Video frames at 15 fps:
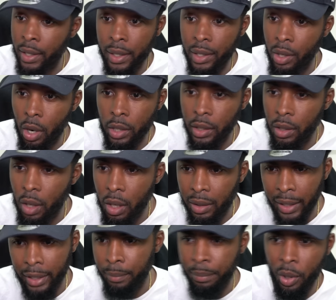at Naughty Dog,
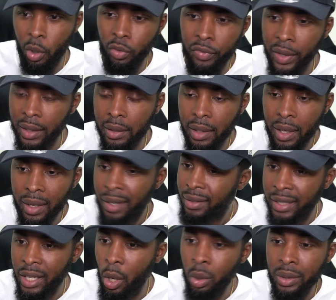like perfect,
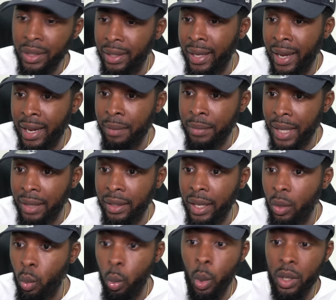the only game that they
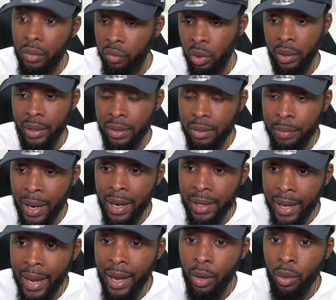would have released by
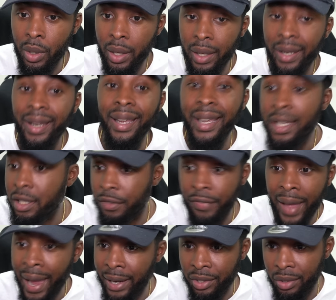now is
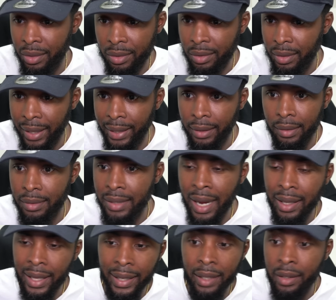Factions. Like, it's not
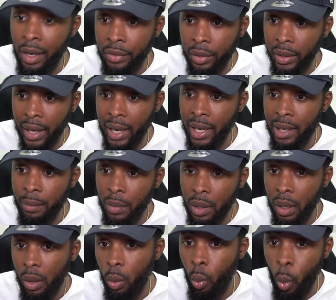like another game
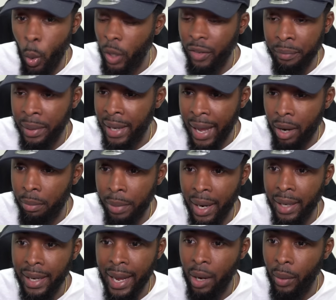would have been out
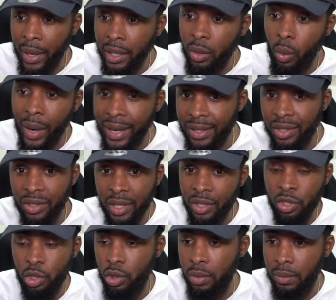by now anyway,
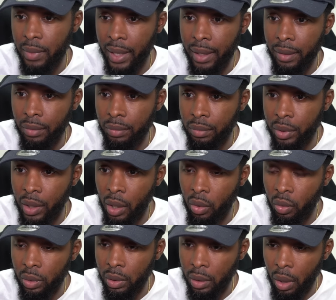since they, you
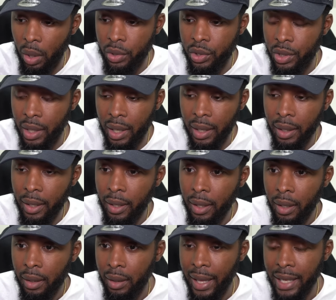know, launched uh,
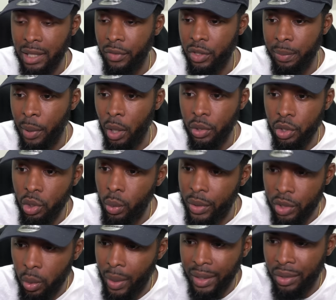Last of Us Part 2 in
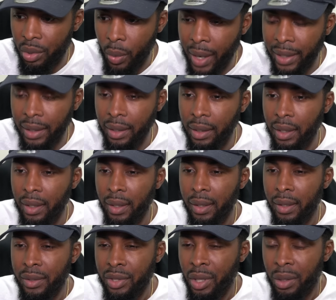2020.
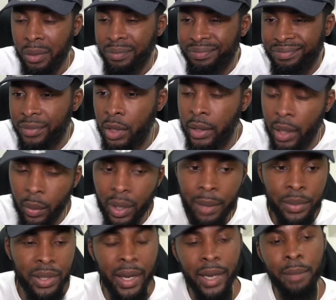So you get what
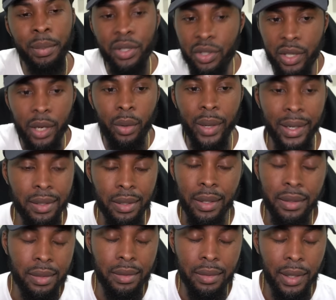I'm saying? But still, it's,
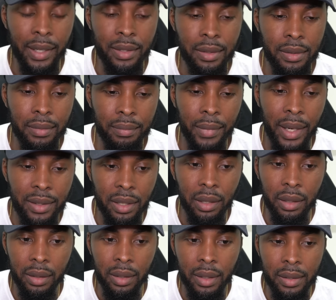it's, it's, it's
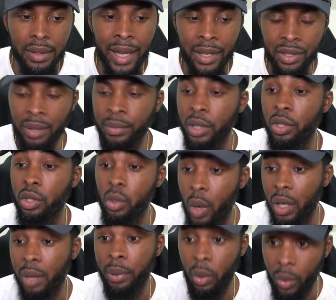a it's not something you
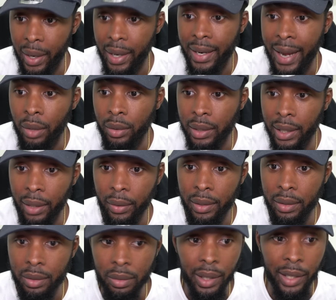want to parade out there and
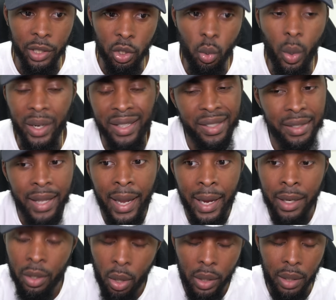you like you want to
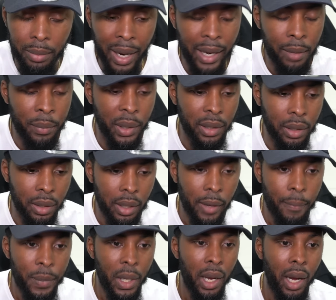stand on in my opinion
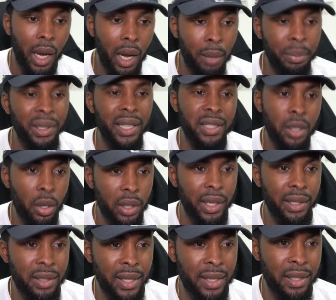um, but let's go
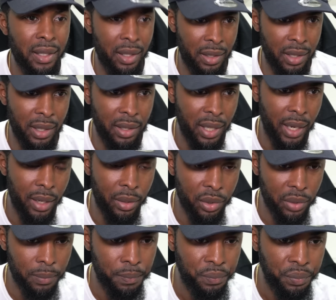let's get to the
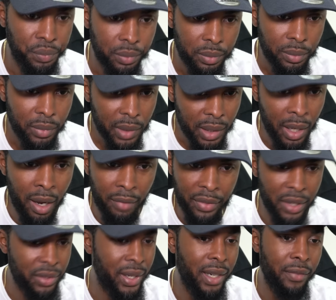details of
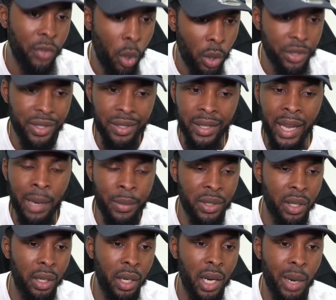this and of course this game is
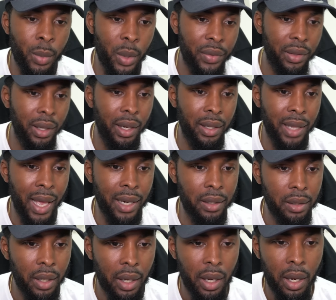going to come with a lot
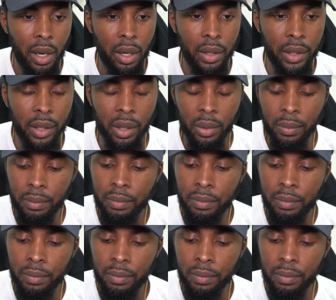of you know,